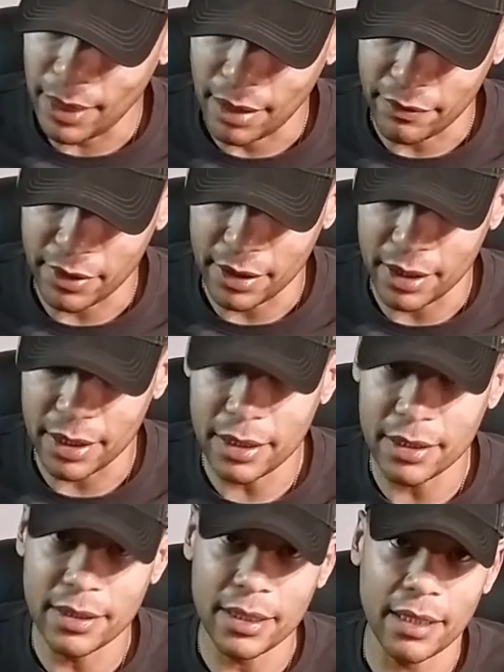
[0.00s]
if you're
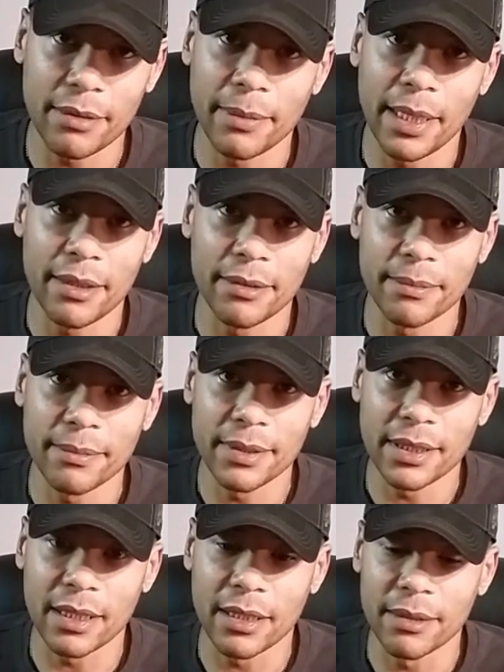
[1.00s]
looking, check them out.
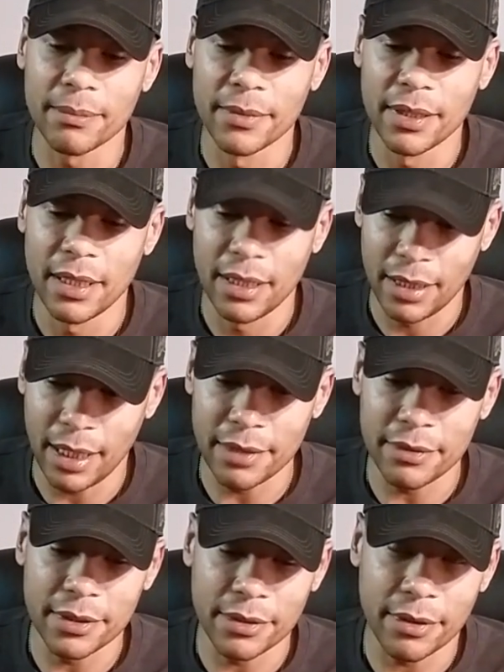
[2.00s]
So thanks
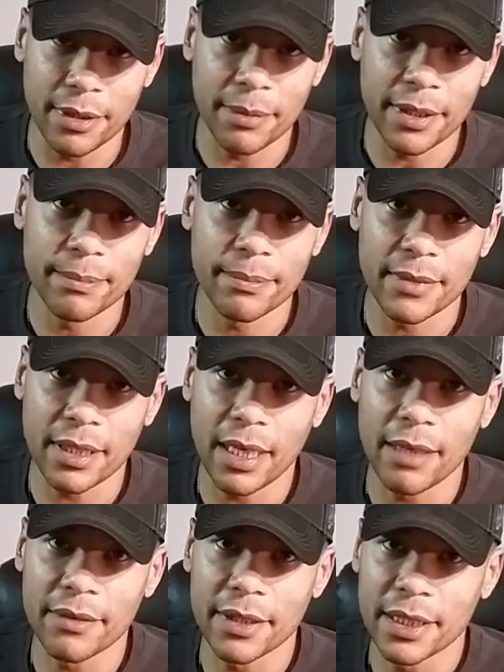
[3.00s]
for joining me, and
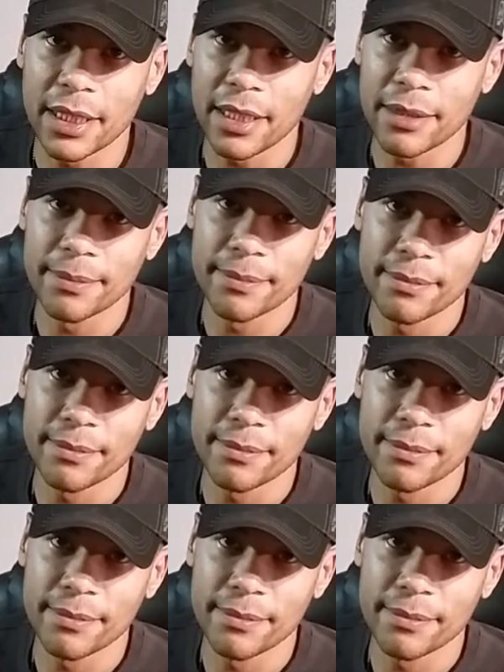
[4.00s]
have a good day.